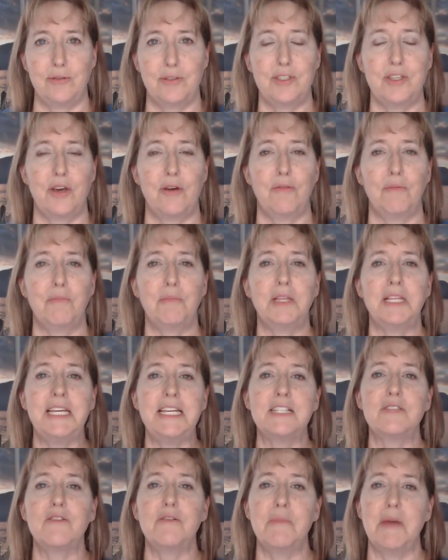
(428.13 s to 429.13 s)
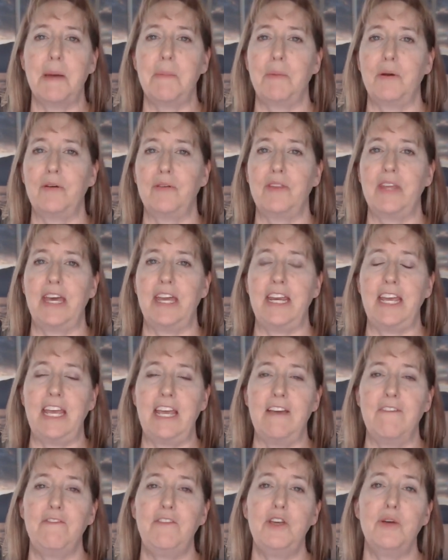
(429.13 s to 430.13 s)
So please remember that
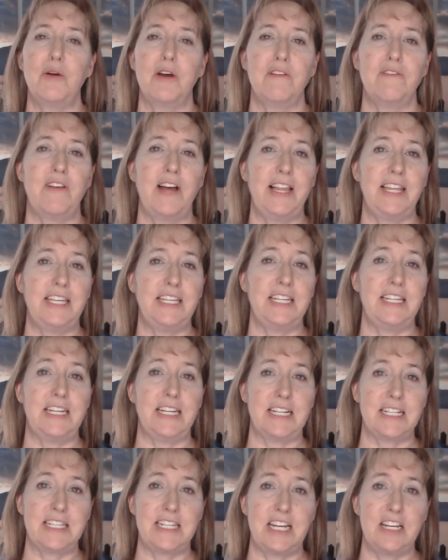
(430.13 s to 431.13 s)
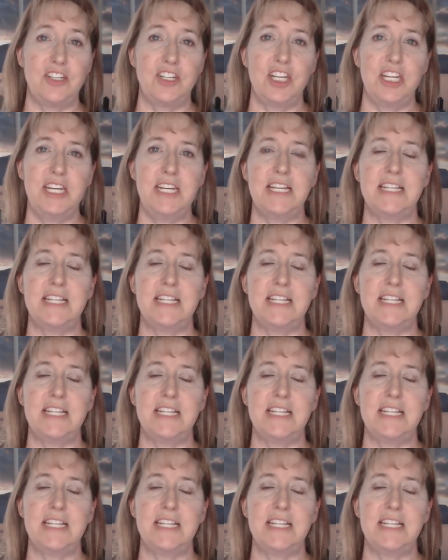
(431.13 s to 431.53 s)
if you are filing an extension,